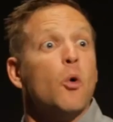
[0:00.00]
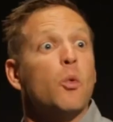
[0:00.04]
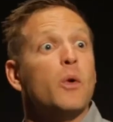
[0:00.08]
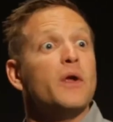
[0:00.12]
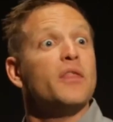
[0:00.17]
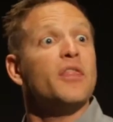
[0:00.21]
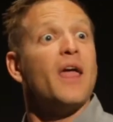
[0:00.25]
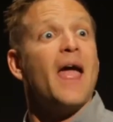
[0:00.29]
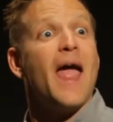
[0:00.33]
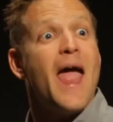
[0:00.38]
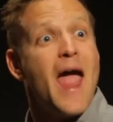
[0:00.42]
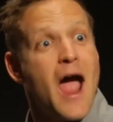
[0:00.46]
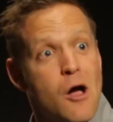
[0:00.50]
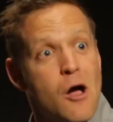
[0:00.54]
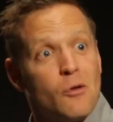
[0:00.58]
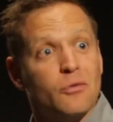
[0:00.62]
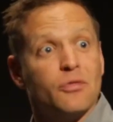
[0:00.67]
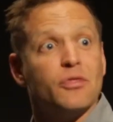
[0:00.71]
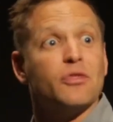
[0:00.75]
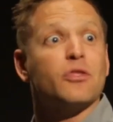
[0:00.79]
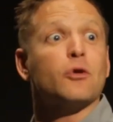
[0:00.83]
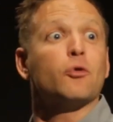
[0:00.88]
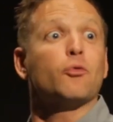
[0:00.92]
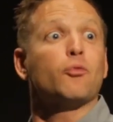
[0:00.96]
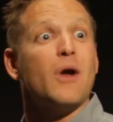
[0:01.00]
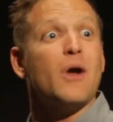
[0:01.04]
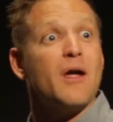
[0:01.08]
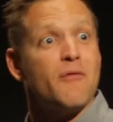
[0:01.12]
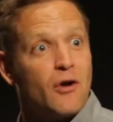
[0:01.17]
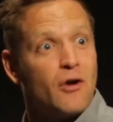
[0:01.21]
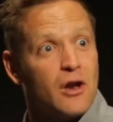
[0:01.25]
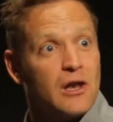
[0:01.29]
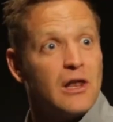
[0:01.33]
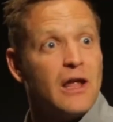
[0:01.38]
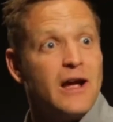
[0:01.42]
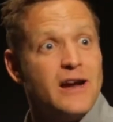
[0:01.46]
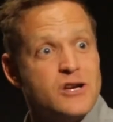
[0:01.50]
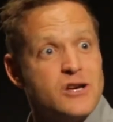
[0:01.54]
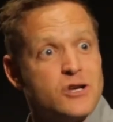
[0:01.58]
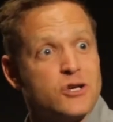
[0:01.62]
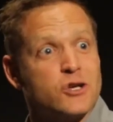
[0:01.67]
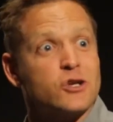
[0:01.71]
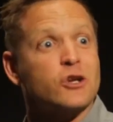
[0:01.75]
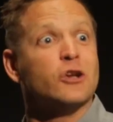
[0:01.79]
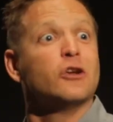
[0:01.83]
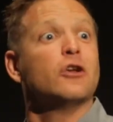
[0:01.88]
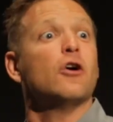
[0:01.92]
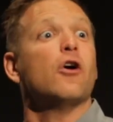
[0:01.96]
without the
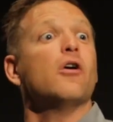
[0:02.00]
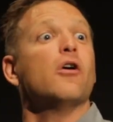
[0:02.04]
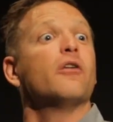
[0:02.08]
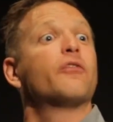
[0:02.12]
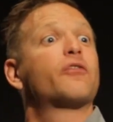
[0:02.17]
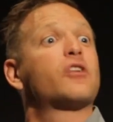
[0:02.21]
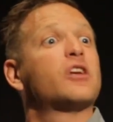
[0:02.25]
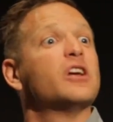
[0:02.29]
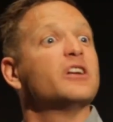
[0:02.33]
revelation of